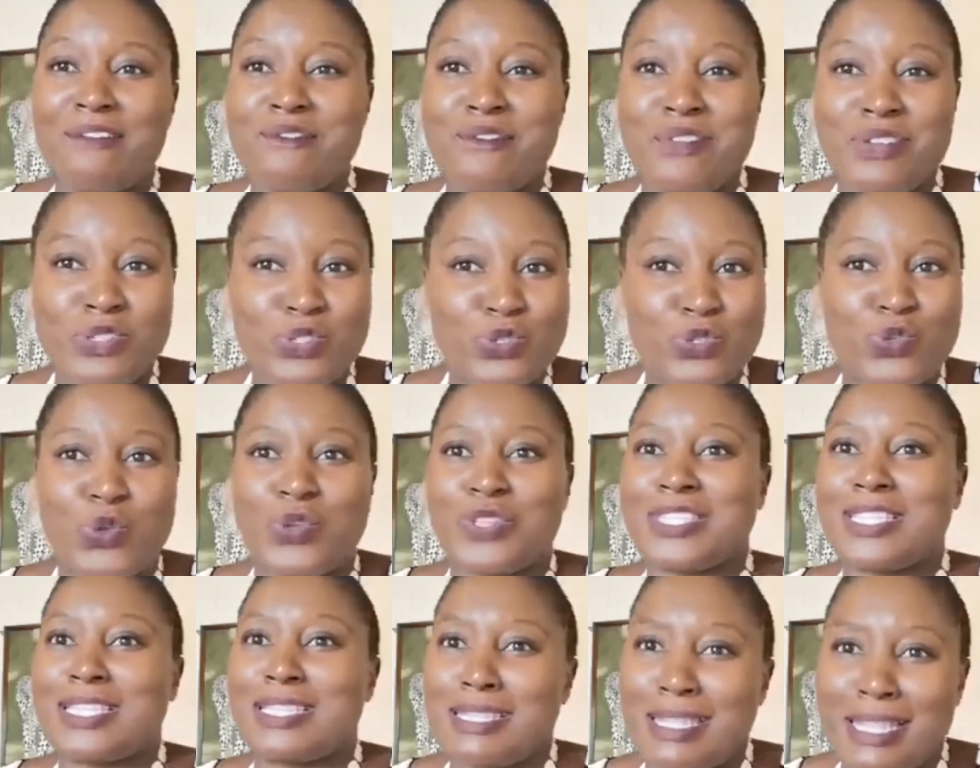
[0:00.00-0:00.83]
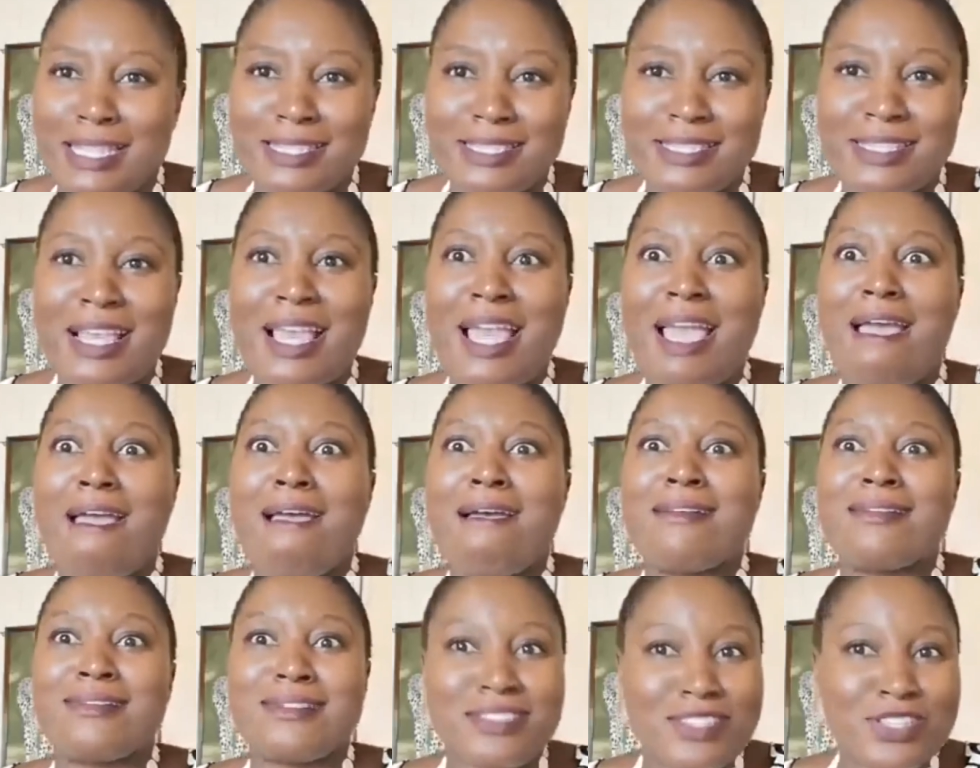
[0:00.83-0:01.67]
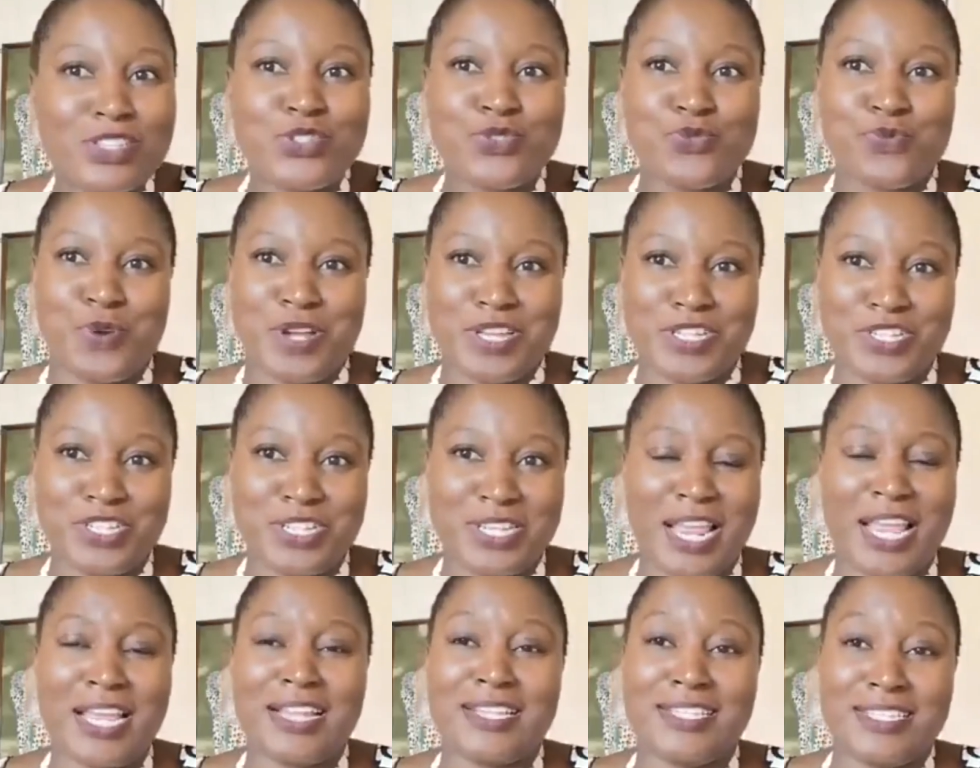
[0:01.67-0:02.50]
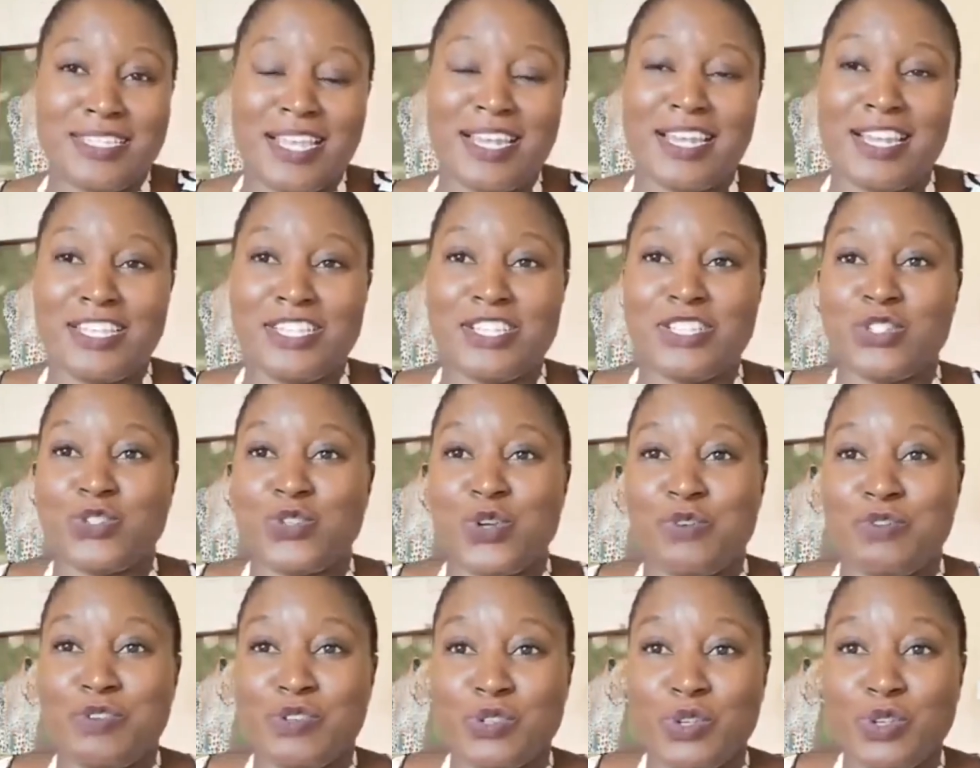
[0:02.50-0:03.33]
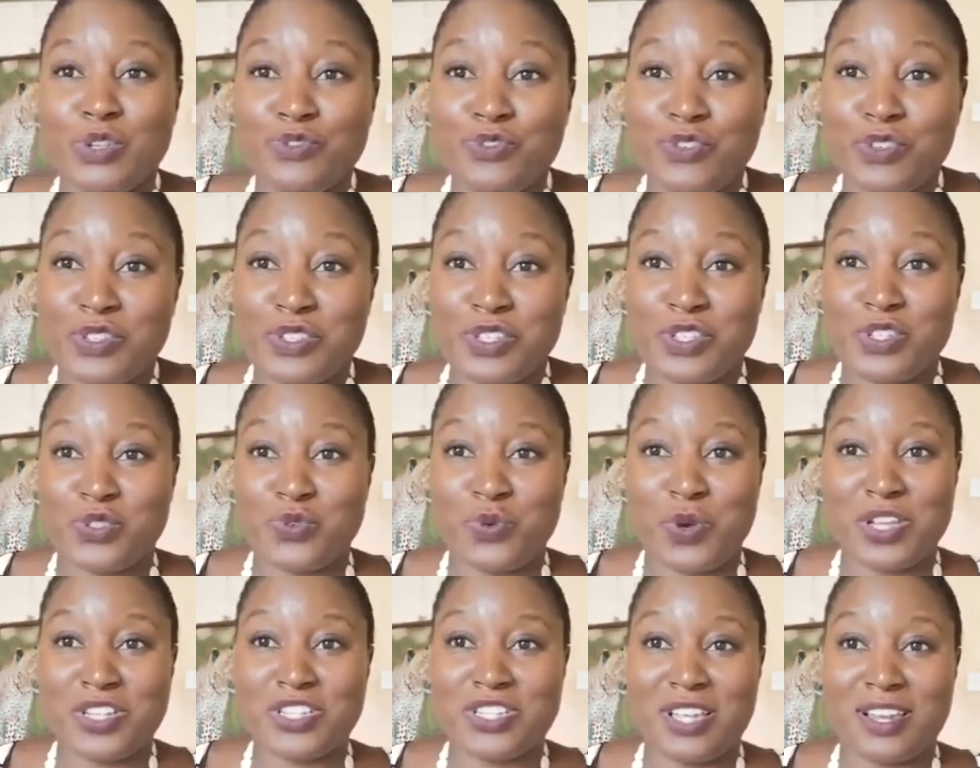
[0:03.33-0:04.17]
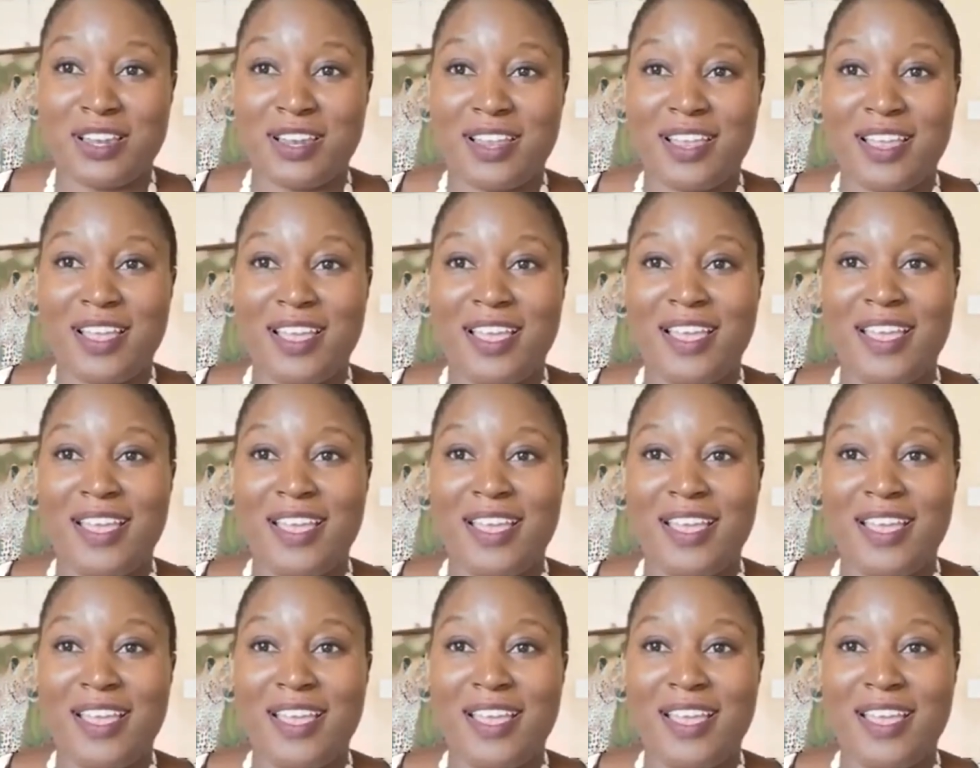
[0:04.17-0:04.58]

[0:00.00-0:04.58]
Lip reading: a resourceless situation and turn it into a resourceful situation.